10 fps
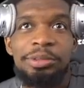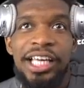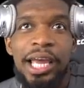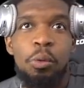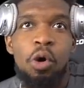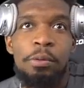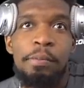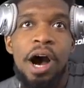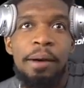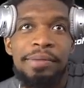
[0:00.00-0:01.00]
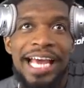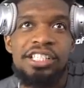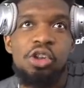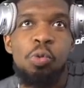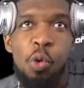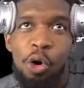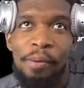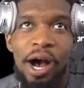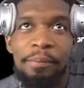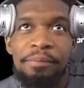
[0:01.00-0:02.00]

You know what I'm saying? Warm him up. Nice little warm up.